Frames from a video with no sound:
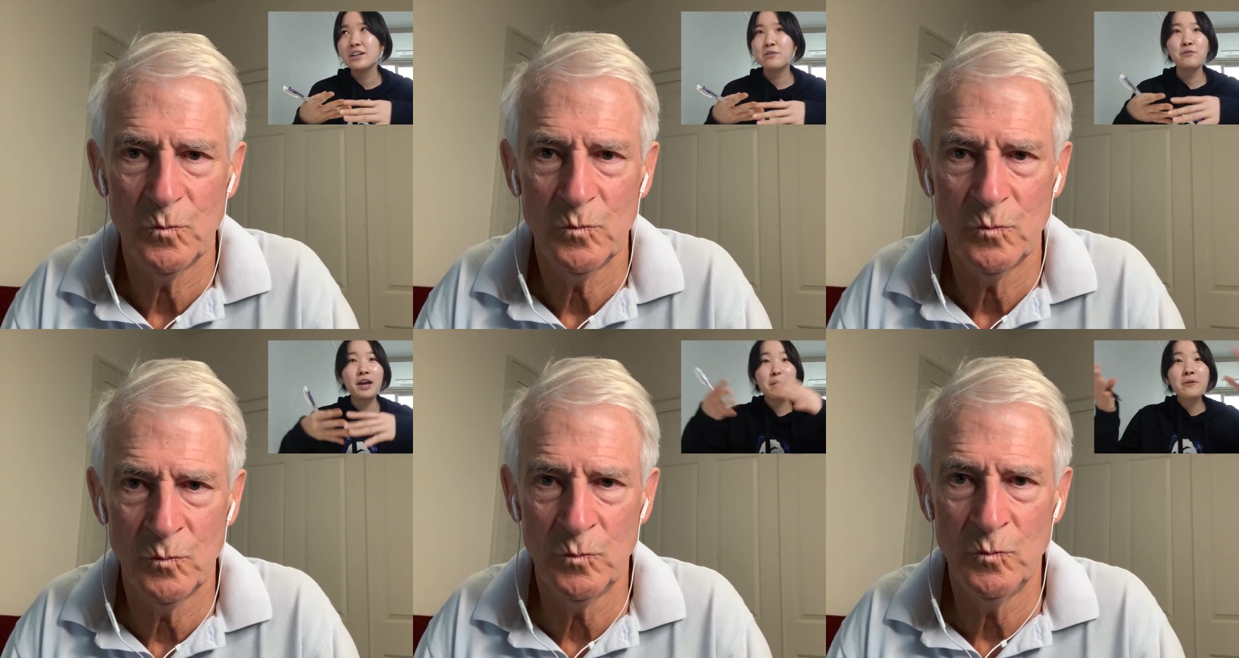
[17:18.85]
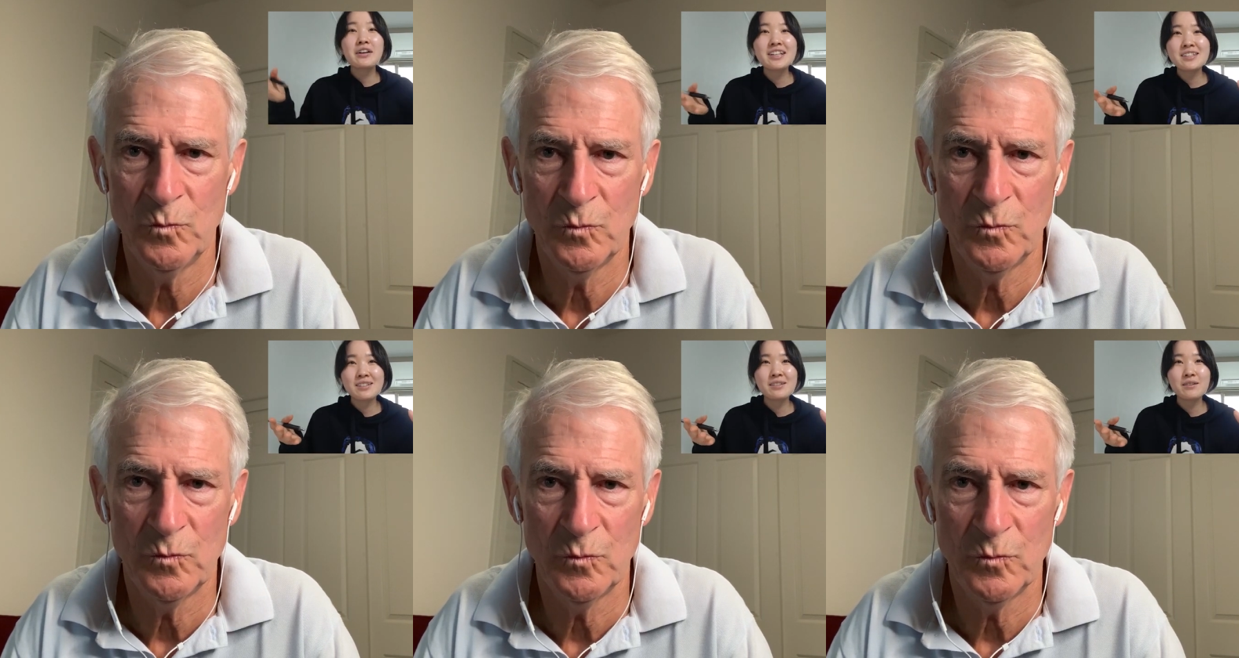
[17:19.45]
Speaker 1: grammar
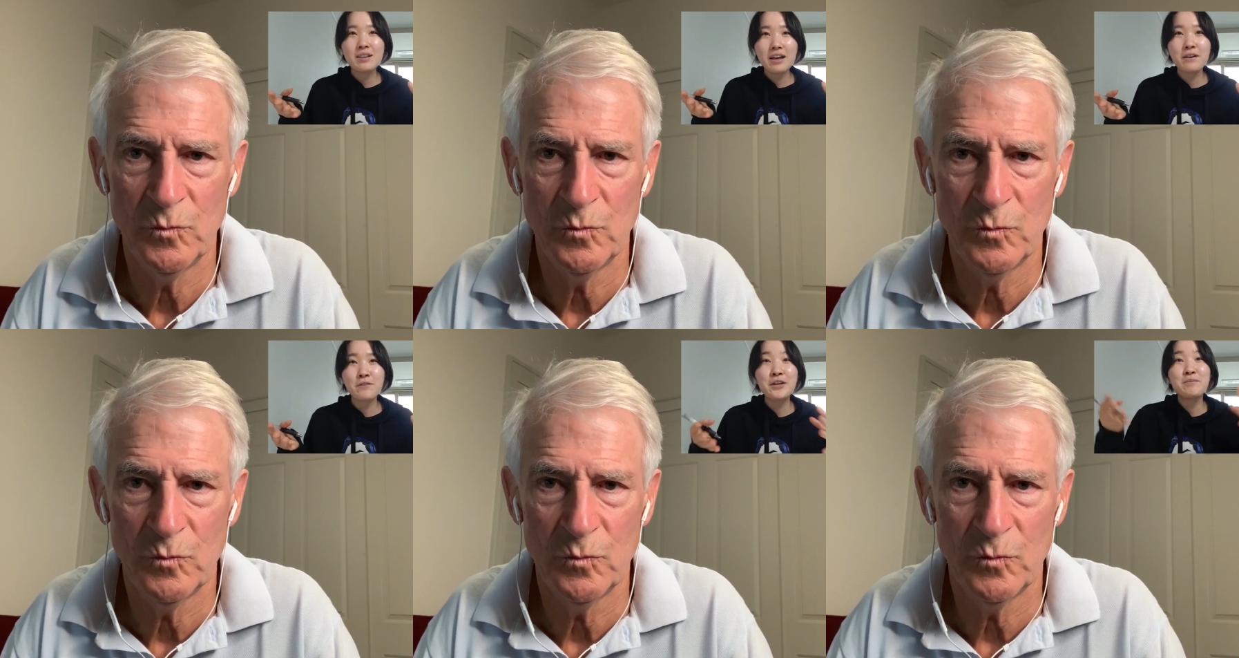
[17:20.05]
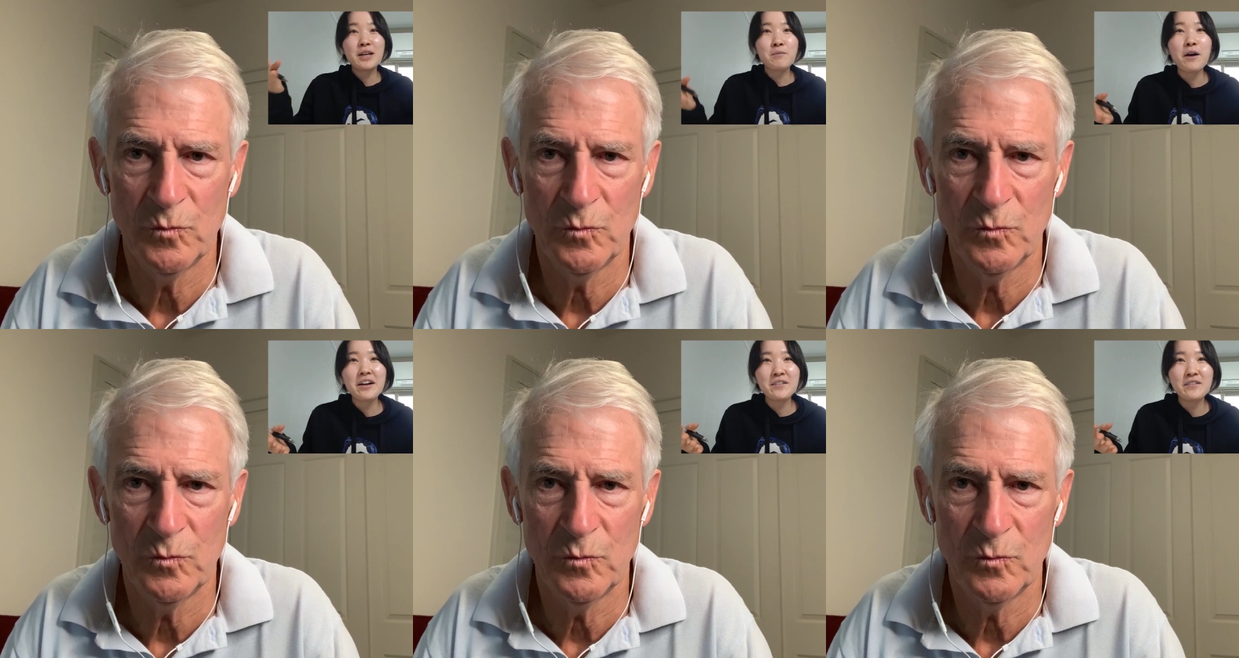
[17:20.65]
is a very big
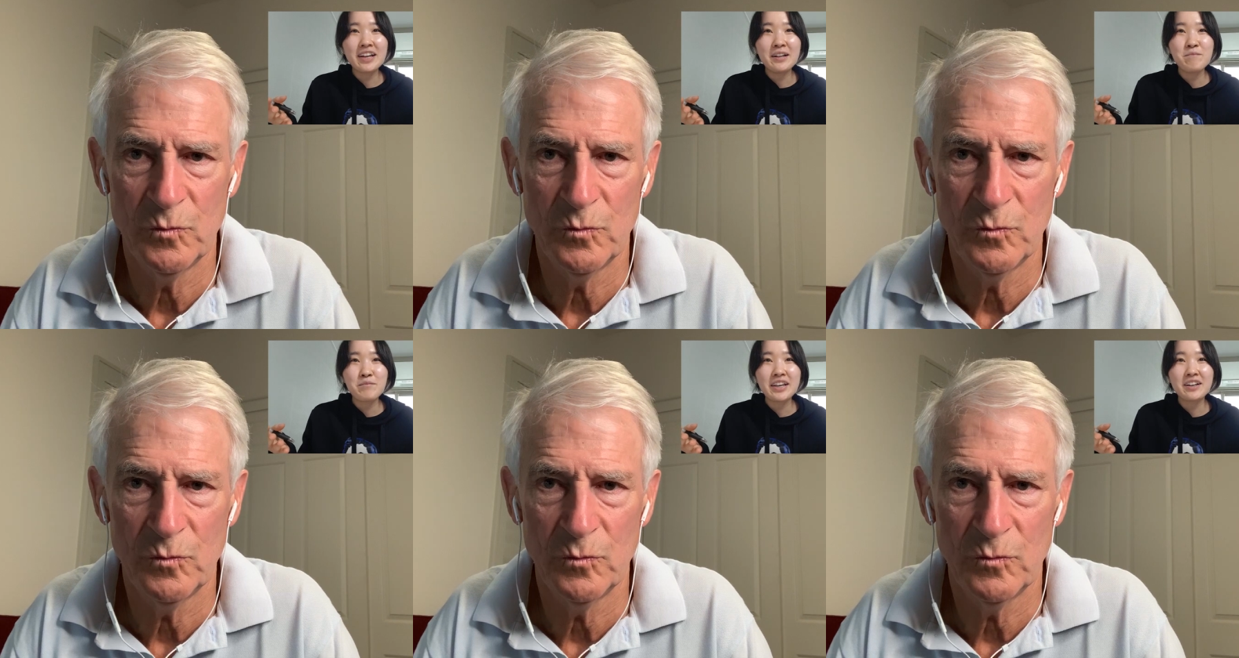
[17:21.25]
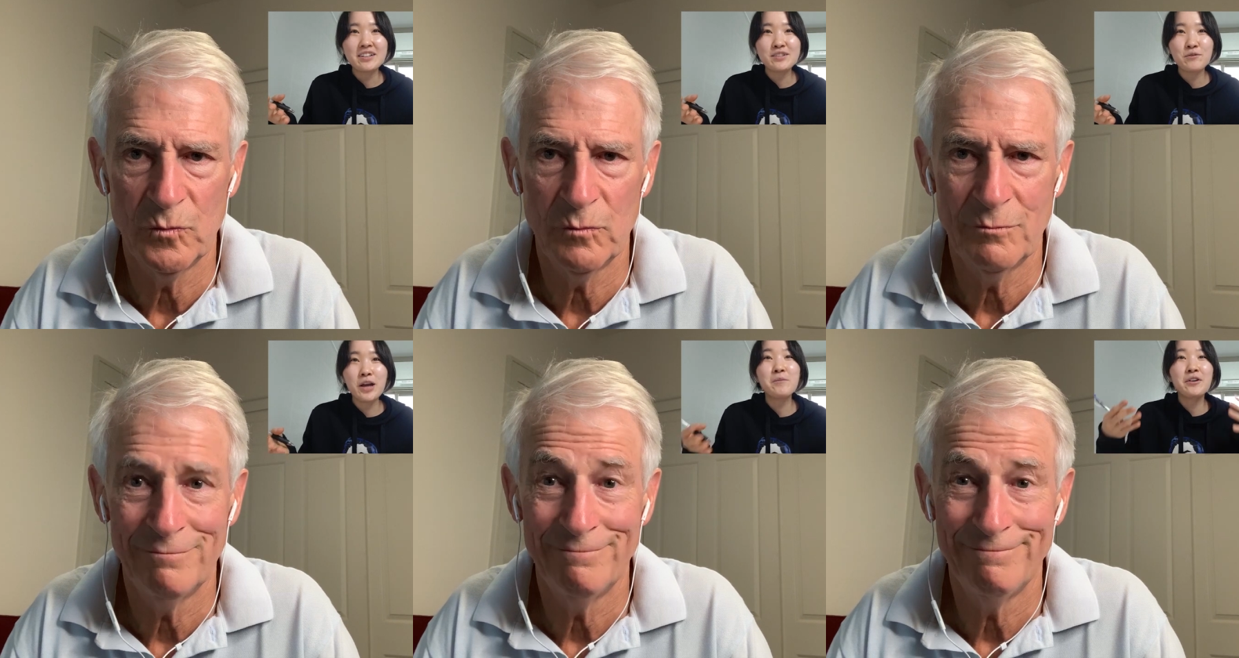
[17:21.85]
part of it, because
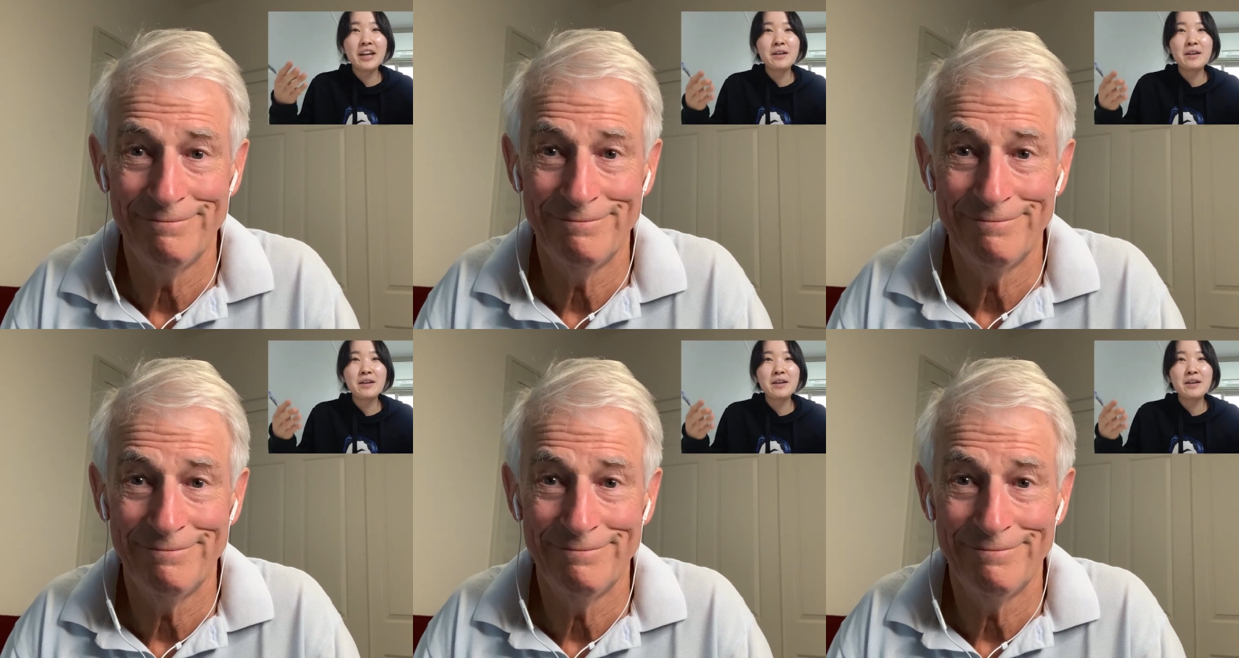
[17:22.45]
grammar